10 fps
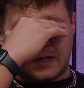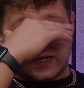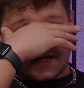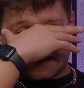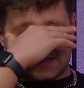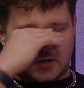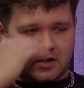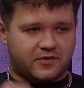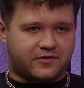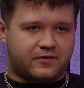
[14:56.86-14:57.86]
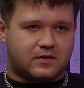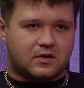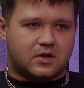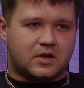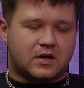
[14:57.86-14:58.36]
I
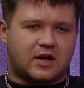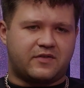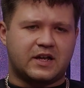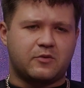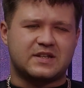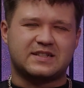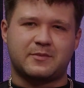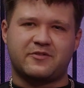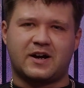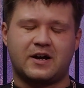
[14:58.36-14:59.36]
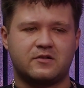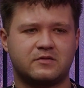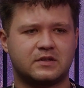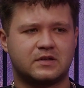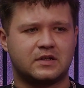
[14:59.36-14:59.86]
think it was the semi-final
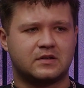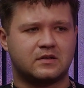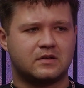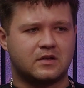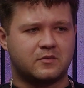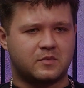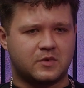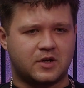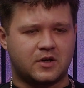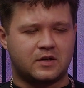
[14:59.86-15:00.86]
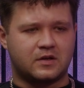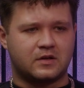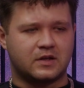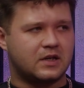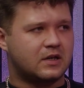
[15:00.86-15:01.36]
in the
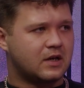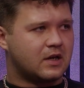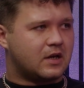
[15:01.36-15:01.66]
league.